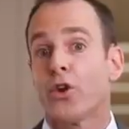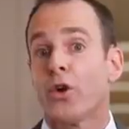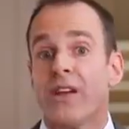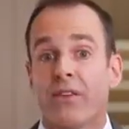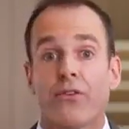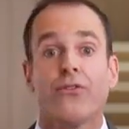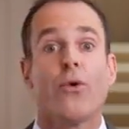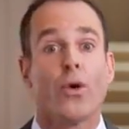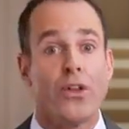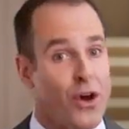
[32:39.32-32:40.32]
could even
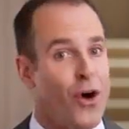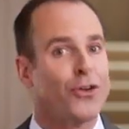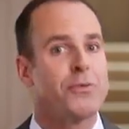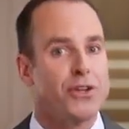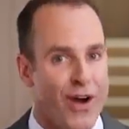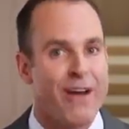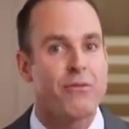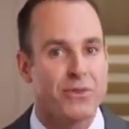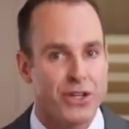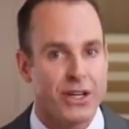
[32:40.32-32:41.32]
afford the ultimate driving
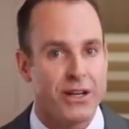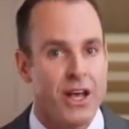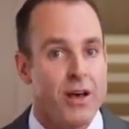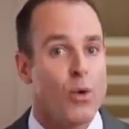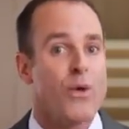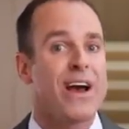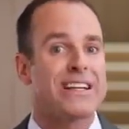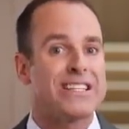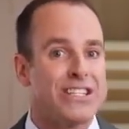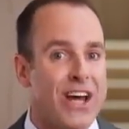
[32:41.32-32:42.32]
machine, but we've got
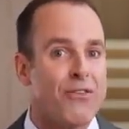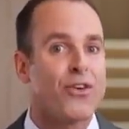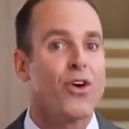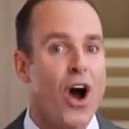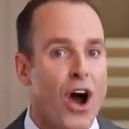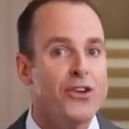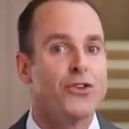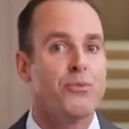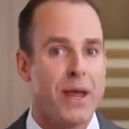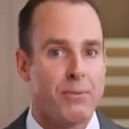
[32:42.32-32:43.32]
several
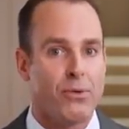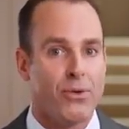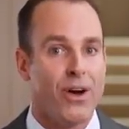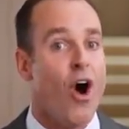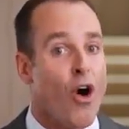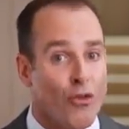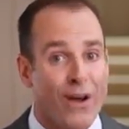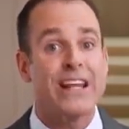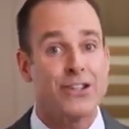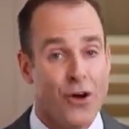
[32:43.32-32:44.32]
hundred people
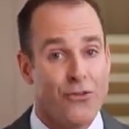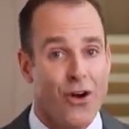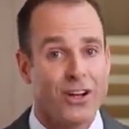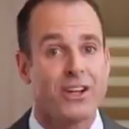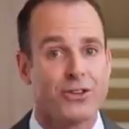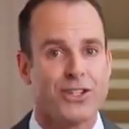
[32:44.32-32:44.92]
already so far in Legal